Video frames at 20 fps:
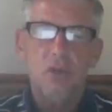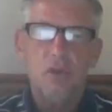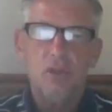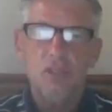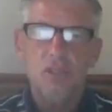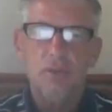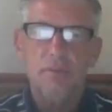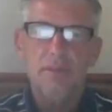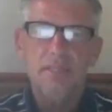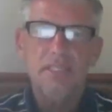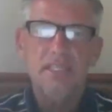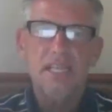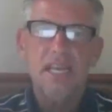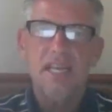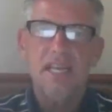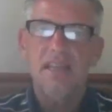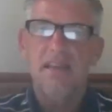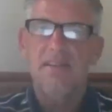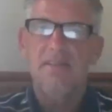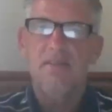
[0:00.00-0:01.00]
short-term
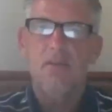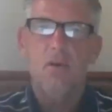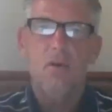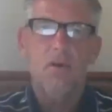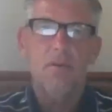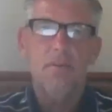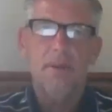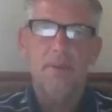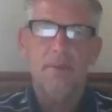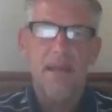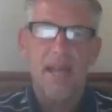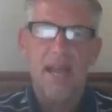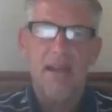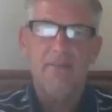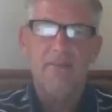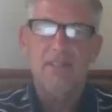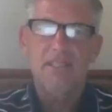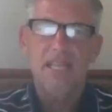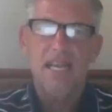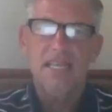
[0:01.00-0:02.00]
incentive, or maybe
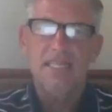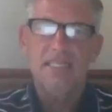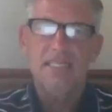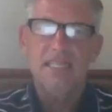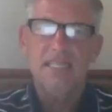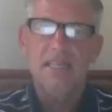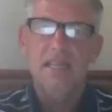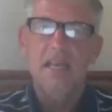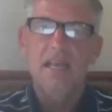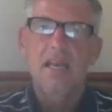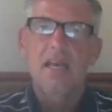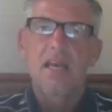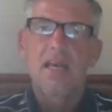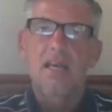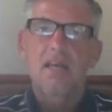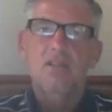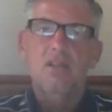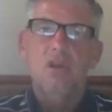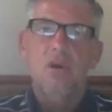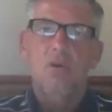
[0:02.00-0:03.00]
advertising.
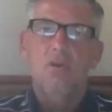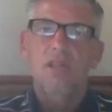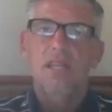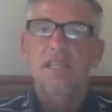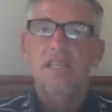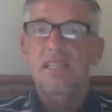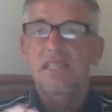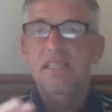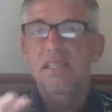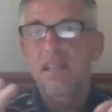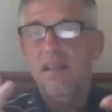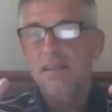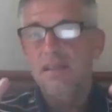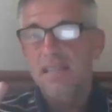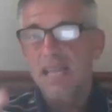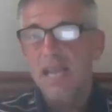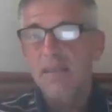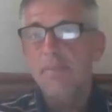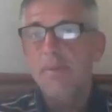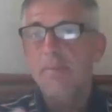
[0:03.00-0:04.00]
So the
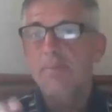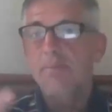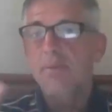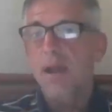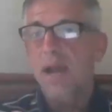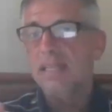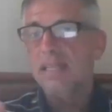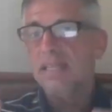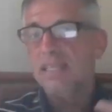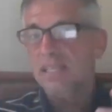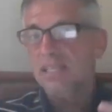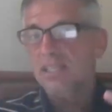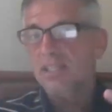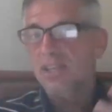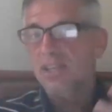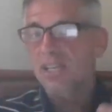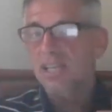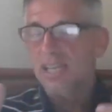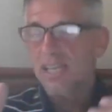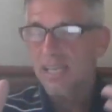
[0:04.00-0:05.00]
type of product is
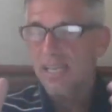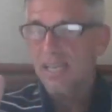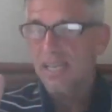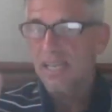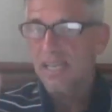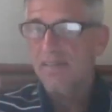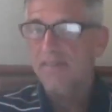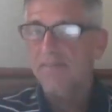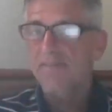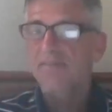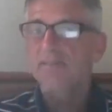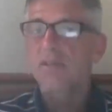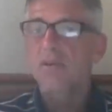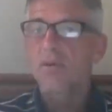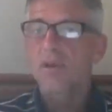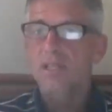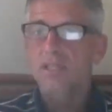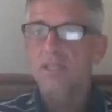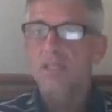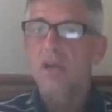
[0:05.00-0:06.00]
going to
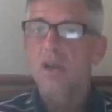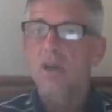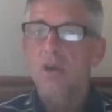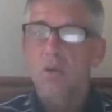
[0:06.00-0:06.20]
influence